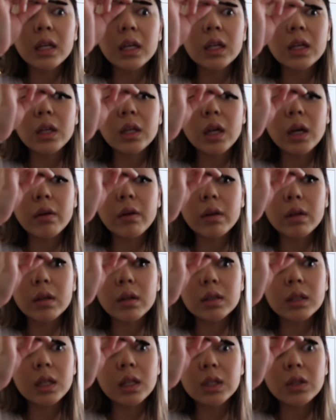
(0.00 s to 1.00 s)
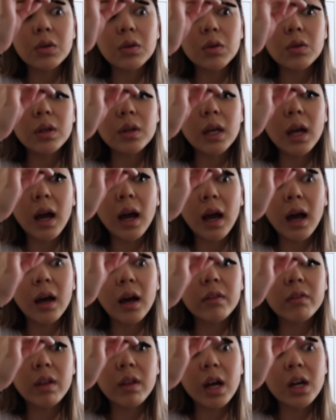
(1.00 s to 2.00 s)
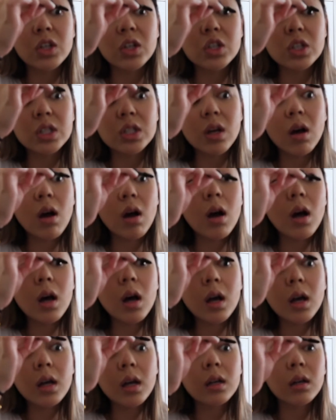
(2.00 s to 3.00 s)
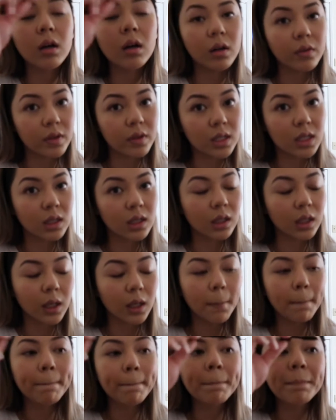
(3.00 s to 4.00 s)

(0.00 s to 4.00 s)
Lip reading: you know, it looks like you already have lashes on, obviously.